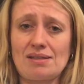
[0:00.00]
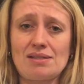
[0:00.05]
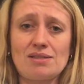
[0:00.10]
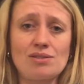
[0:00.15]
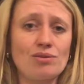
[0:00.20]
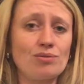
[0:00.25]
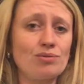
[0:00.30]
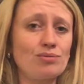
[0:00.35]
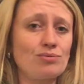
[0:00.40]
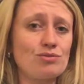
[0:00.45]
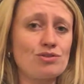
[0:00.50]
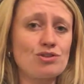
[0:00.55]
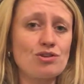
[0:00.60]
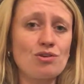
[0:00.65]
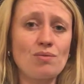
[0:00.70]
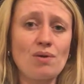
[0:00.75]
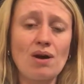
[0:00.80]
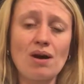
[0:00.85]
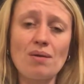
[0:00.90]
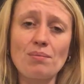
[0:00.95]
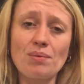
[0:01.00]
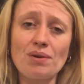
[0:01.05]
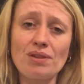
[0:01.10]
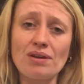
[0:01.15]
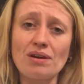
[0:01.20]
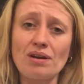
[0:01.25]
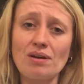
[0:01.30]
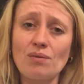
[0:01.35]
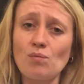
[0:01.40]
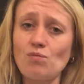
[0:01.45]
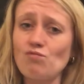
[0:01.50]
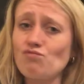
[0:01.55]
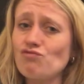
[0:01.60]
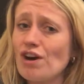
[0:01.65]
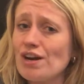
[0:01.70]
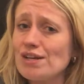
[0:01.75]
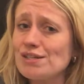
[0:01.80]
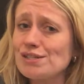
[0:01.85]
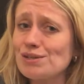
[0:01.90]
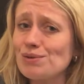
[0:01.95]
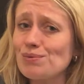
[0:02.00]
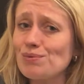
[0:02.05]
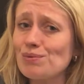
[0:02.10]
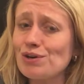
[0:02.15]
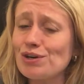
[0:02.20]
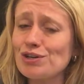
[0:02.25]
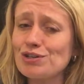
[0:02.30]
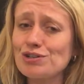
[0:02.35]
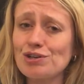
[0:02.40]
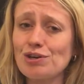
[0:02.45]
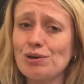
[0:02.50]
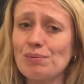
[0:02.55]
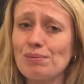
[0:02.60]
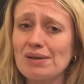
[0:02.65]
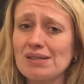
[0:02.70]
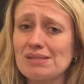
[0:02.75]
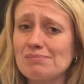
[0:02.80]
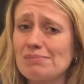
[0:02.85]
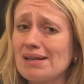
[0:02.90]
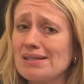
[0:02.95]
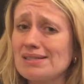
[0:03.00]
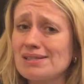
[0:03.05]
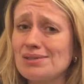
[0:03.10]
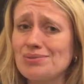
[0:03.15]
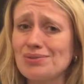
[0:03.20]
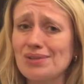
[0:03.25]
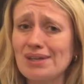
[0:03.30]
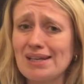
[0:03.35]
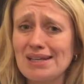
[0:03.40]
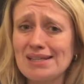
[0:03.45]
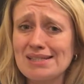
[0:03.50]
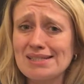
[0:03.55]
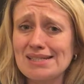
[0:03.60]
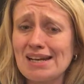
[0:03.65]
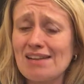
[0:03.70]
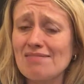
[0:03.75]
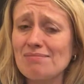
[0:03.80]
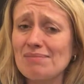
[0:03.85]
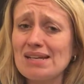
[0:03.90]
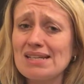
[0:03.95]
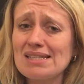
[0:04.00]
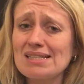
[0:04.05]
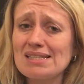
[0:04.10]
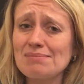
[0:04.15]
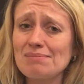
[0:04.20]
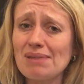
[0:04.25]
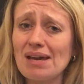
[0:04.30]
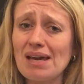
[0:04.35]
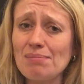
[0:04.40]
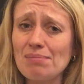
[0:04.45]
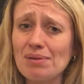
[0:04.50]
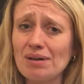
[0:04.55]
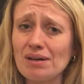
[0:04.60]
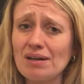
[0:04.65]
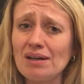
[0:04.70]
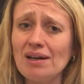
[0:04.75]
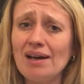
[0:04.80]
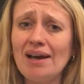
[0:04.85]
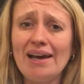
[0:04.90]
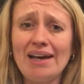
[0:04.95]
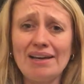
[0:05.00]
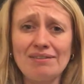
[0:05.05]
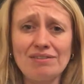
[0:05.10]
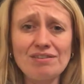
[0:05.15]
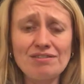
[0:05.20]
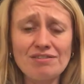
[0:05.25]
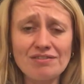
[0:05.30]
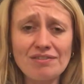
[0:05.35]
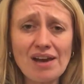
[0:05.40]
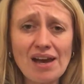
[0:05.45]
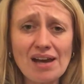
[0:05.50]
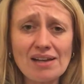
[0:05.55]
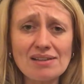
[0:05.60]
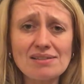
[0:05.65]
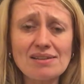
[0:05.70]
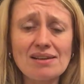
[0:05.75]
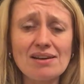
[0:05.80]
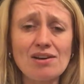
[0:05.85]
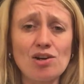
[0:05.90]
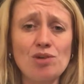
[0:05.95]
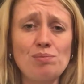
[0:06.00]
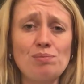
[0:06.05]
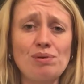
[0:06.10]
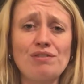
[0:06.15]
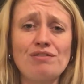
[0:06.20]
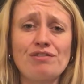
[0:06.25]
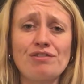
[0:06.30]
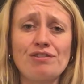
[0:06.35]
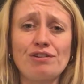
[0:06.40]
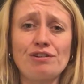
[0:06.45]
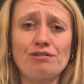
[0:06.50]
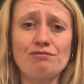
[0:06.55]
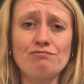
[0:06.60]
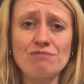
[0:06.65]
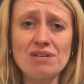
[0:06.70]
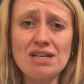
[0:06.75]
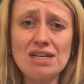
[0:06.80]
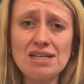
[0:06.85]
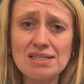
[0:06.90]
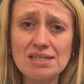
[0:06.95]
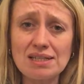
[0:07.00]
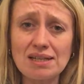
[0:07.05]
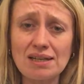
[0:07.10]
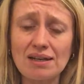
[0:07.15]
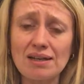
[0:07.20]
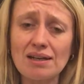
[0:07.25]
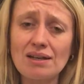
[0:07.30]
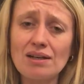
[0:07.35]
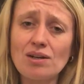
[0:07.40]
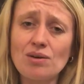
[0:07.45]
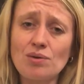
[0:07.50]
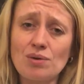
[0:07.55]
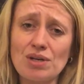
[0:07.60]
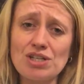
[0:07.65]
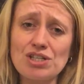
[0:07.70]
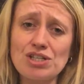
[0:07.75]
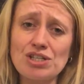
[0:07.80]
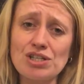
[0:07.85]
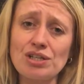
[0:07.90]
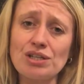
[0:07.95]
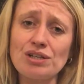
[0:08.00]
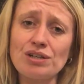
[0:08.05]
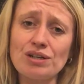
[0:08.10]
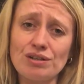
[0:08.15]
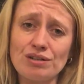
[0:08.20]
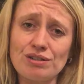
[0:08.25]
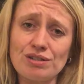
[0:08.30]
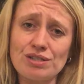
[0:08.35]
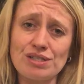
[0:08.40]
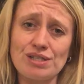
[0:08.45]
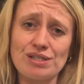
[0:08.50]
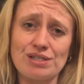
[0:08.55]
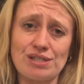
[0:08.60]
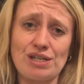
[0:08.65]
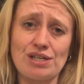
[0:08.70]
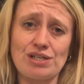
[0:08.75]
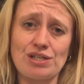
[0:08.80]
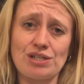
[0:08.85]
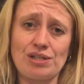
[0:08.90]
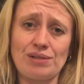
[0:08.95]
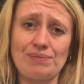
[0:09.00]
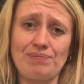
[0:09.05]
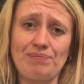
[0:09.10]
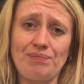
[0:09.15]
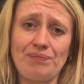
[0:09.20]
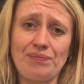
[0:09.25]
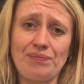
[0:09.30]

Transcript: Don't show up with a writing workshop expecting all the kids to have pens and paper if in fact they're hoping for a reading and a question and answer session.